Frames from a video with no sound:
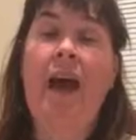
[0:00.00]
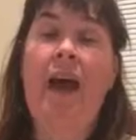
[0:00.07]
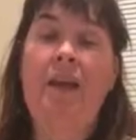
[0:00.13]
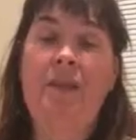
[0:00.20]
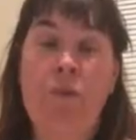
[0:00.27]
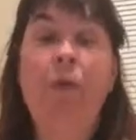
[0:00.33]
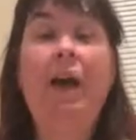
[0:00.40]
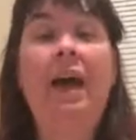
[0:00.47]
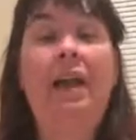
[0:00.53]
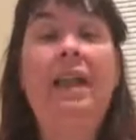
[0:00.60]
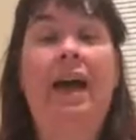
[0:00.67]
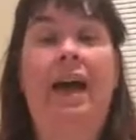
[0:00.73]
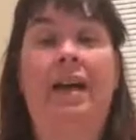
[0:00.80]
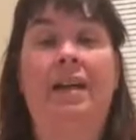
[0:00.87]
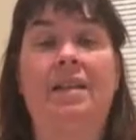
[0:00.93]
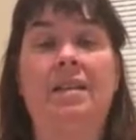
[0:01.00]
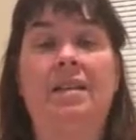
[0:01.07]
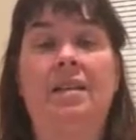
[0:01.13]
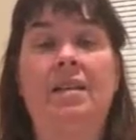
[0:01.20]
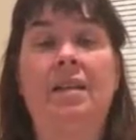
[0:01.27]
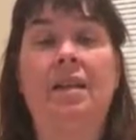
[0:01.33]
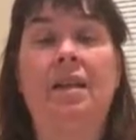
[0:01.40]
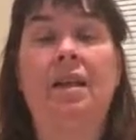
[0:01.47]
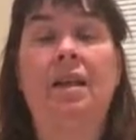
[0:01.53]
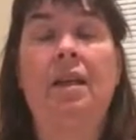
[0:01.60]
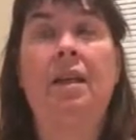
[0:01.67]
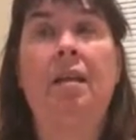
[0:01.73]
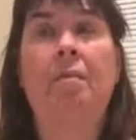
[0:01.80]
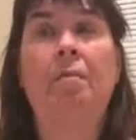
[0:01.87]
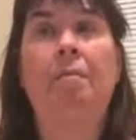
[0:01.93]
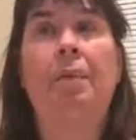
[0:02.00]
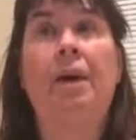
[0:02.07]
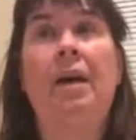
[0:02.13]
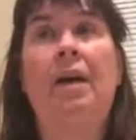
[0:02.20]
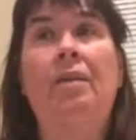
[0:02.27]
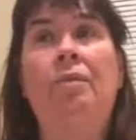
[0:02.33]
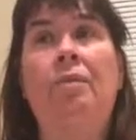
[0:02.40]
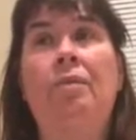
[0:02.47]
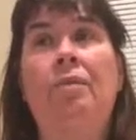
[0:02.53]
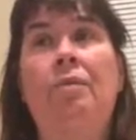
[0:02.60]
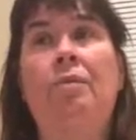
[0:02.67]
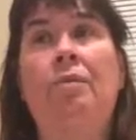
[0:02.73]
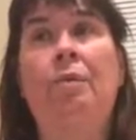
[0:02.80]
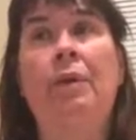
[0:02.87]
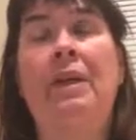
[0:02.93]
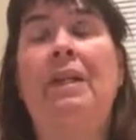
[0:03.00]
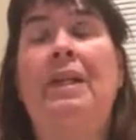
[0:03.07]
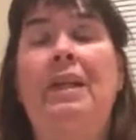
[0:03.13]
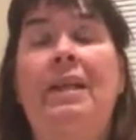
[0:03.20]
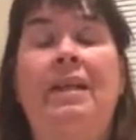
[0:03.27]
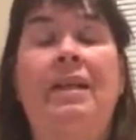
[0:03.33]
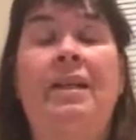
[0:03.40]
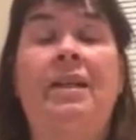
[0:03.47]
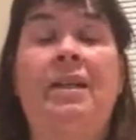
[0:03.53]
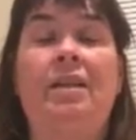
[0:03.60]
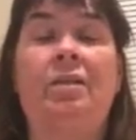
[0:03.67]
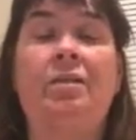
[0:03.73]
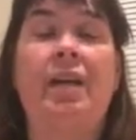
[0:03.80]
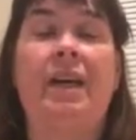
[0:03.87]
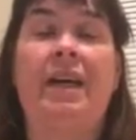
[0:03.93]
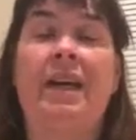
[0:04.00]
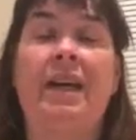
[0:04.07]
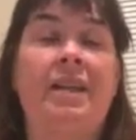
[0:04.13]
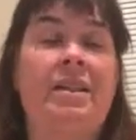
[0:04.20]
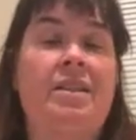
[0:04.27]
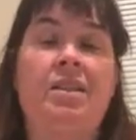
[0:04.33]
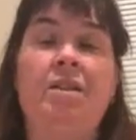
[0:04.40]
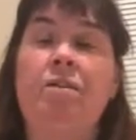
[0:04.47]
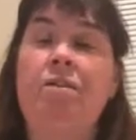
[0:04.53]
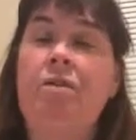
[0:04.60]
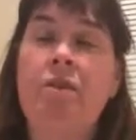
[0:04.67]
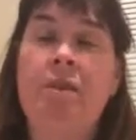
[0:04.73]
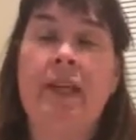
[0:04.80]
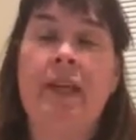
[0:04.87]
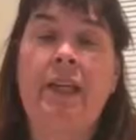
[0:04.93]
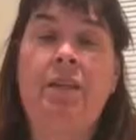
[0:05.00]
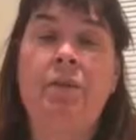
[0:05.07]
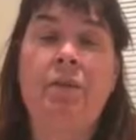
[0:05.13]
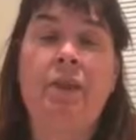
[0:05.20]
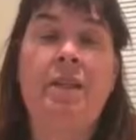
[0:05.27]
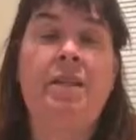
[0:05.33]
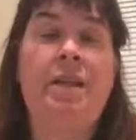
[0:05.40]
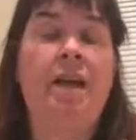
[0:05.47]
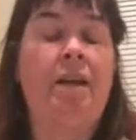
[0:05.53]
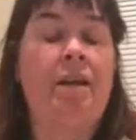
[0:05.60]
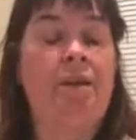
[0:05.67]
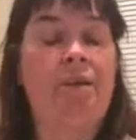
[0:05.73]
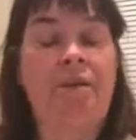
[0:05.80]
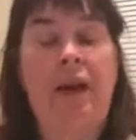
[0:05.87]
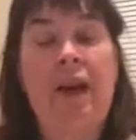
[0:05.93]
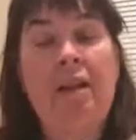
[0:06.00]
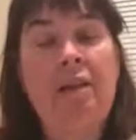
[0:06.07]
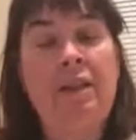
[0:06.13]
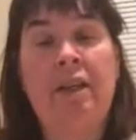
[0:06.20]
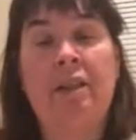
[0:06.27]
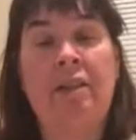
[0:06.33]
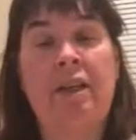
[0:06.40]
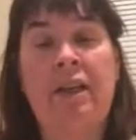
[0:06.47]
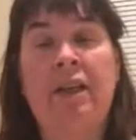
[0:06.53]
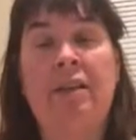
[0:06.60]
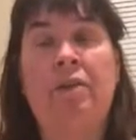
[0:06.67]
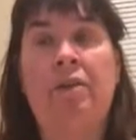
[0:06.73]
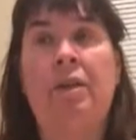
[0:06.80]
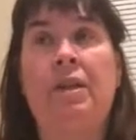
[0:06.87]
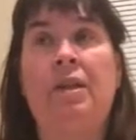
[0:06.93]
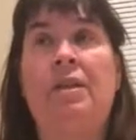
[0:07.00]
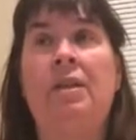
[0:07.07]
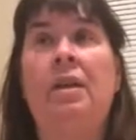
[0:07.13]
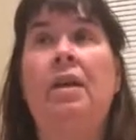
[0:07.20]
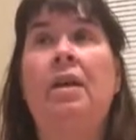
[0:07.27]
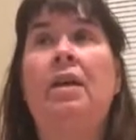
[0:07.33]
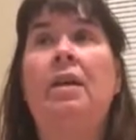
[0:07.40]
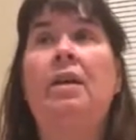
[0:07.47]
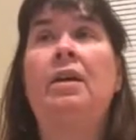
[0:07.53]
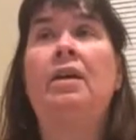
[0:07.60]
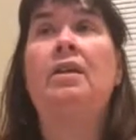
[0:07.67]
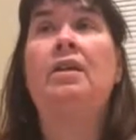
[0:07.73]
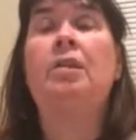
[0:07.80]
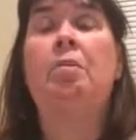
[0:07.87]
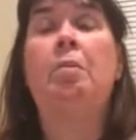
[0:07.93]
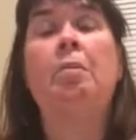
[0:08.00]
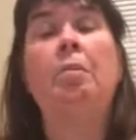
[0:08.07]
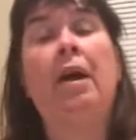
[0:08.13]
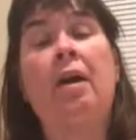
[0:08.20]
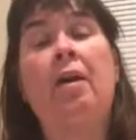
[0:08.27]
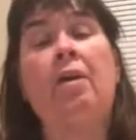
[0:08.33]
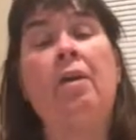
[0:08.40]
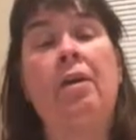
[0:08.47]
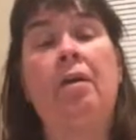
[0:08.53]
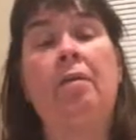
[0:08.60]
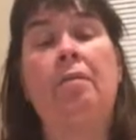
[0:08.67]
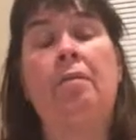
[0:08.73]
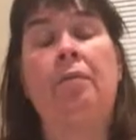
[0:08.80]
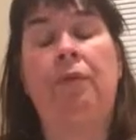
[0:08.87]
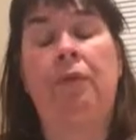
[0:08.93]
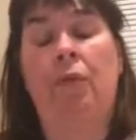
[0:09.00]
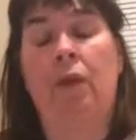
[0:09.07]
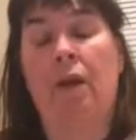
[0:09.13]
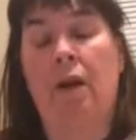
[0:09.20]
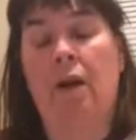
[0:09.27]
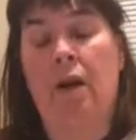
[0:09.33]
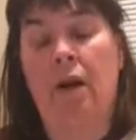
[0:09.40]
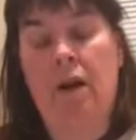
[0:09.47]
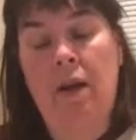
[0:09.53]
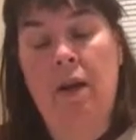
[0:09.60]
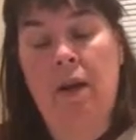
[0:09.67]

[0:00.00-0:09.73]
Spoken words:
as well as, but really, again, students are looking to us and other faculty are looking to us to prepare them for